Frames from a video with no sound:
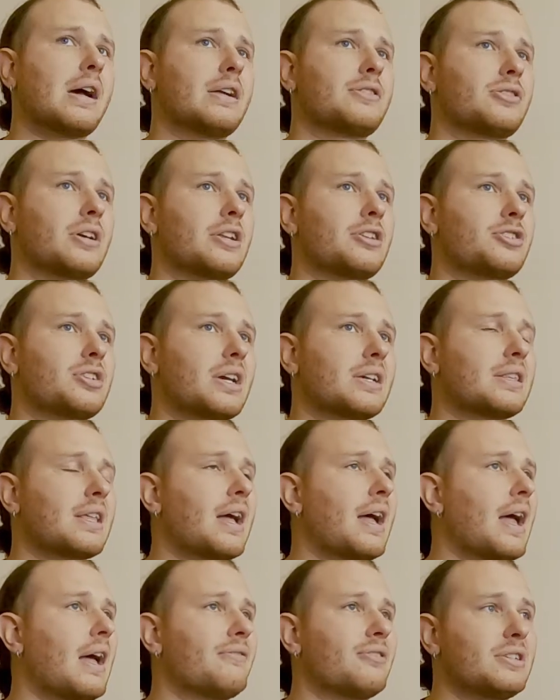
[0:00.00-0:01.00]
I try to check
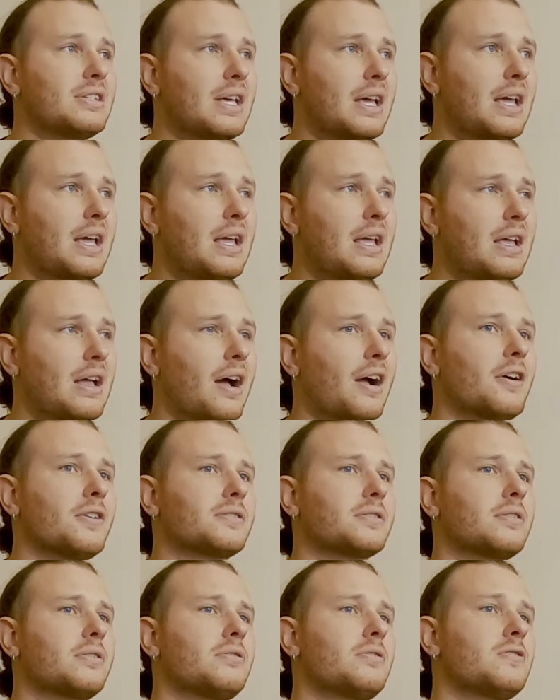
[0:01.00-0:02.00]
that every day. I
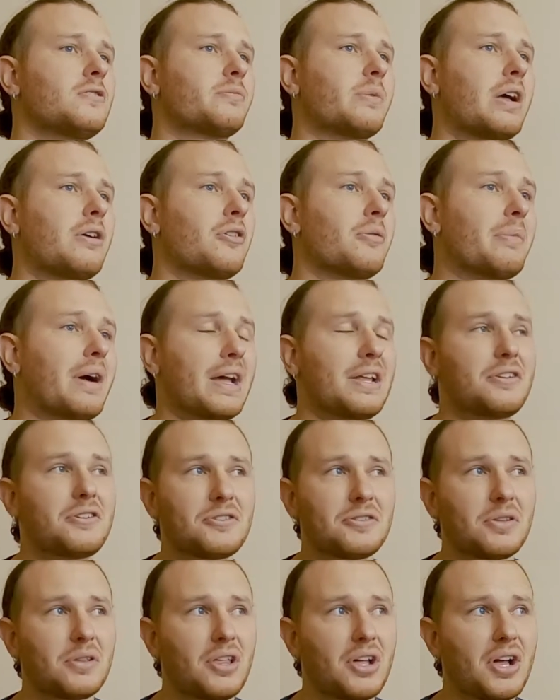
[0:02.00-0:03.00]
also use my
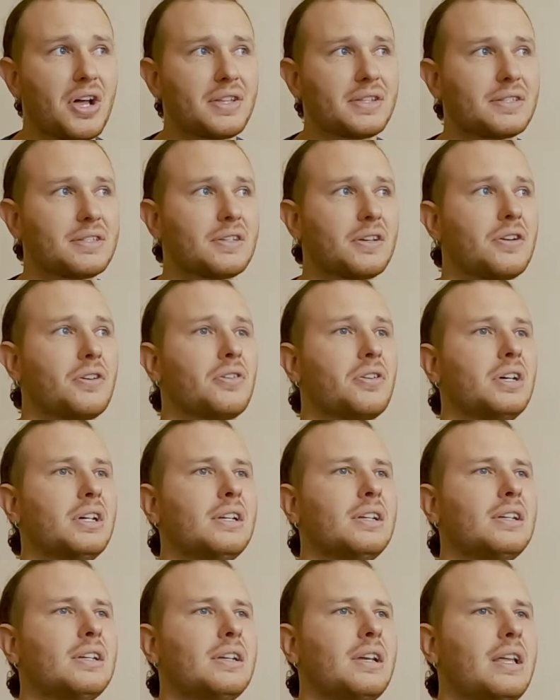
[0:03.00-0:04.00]
reminders a lot. So
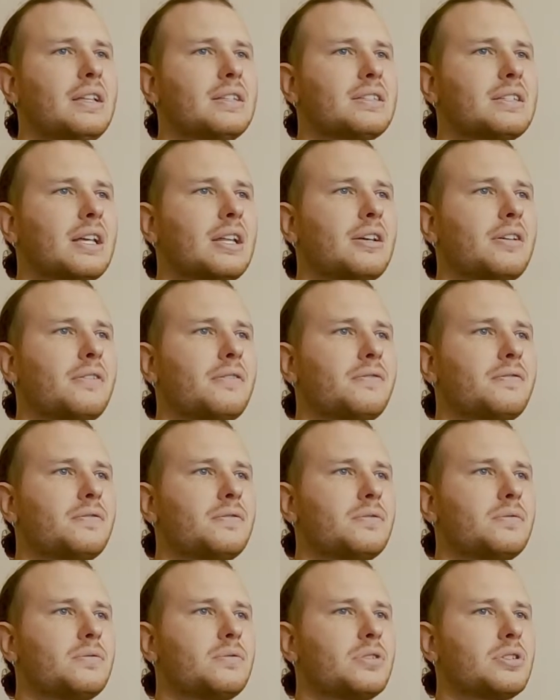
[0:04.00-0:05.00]
instead of
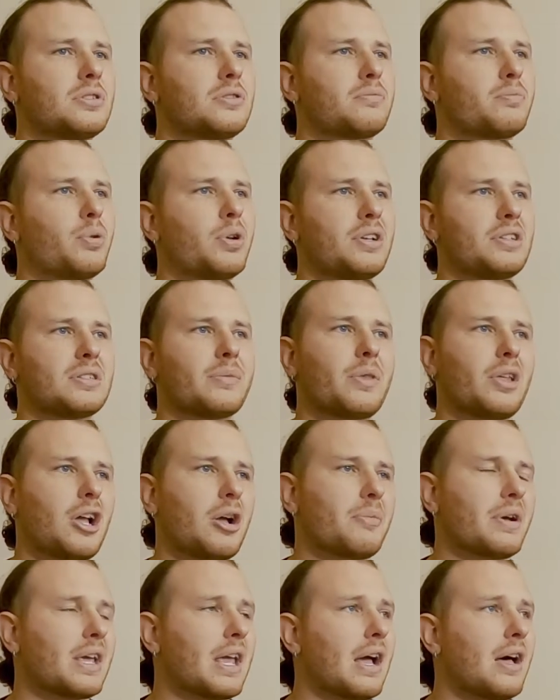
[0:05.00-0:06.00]
just putting something
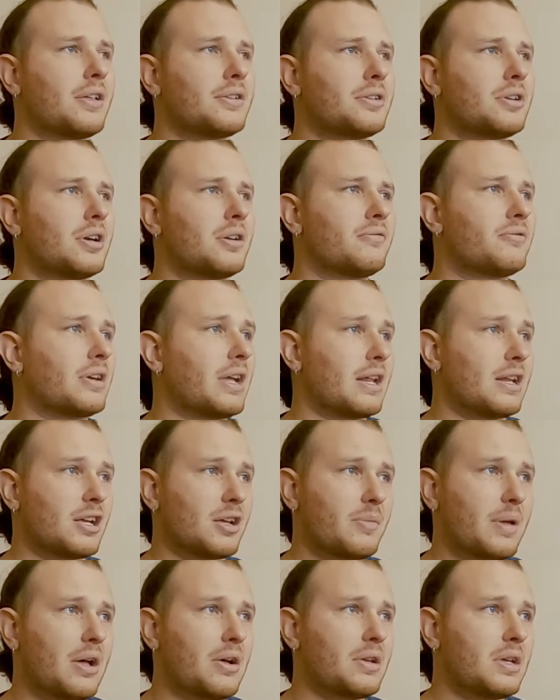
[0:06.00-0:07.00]
on my calendar and forgetting
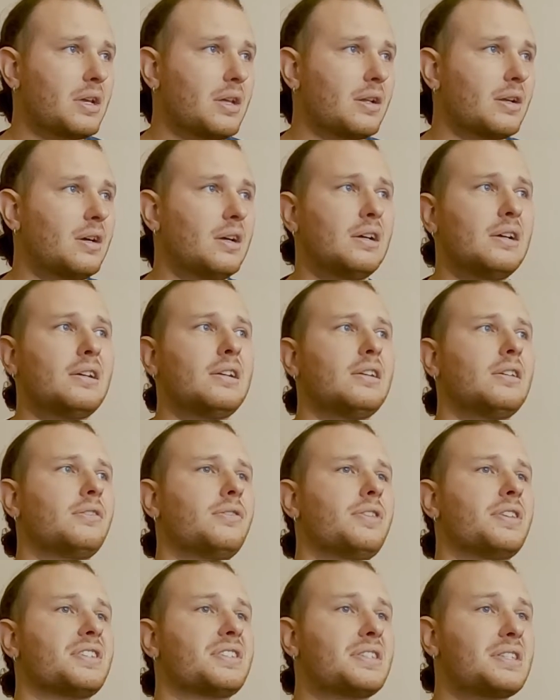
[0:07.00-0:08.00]
about it,
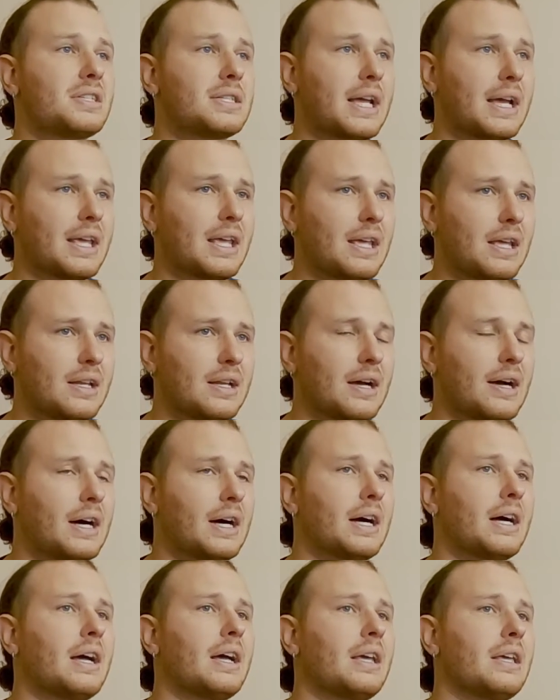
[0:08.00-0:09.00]
the second
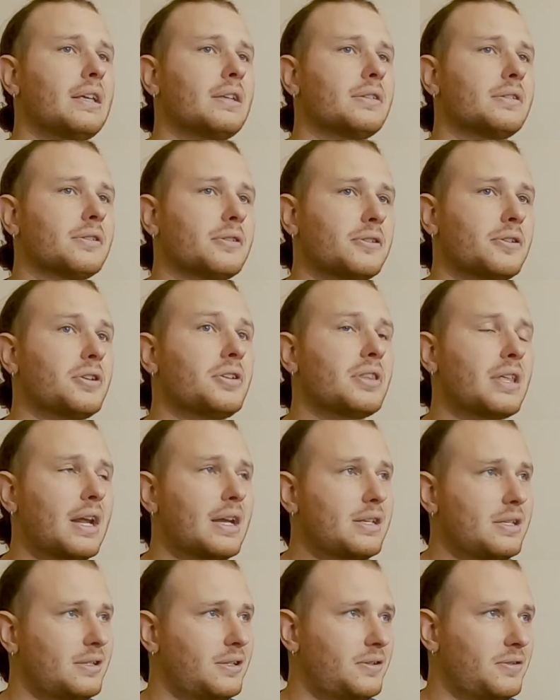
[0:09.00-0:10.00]
I learn that
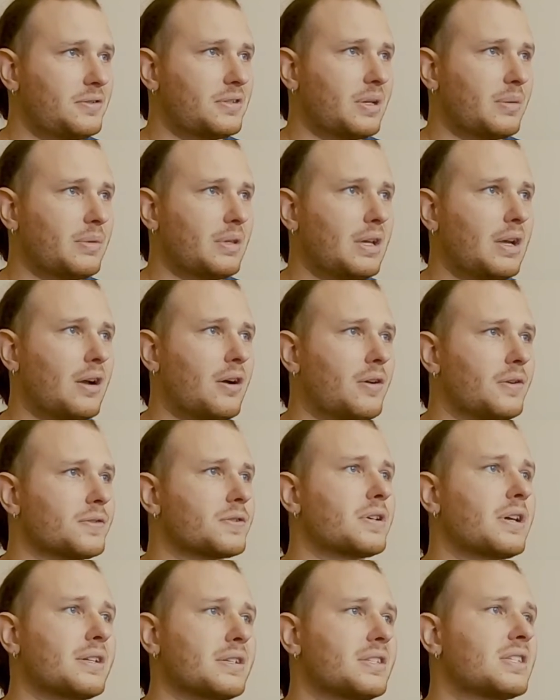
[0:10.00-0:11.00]
I need to do something, I'll
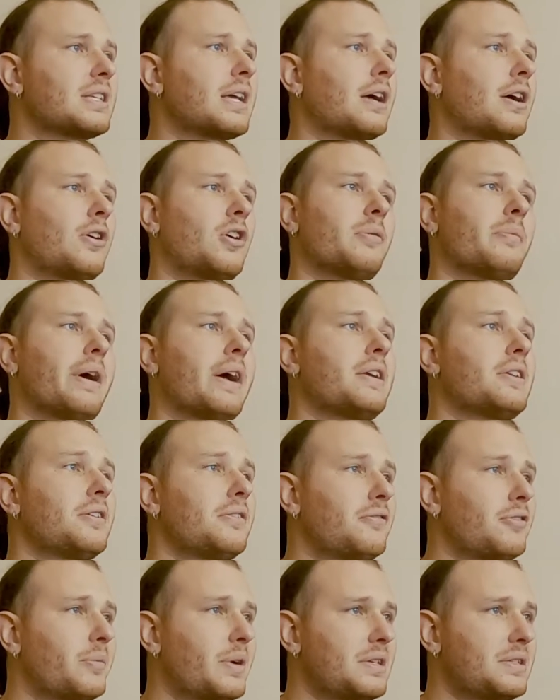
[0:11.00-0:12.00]
try to set a reminder
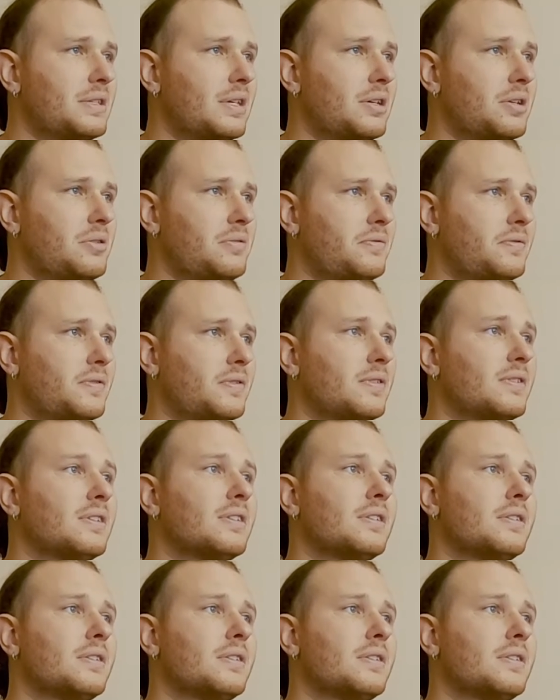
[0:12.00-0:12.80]
for myself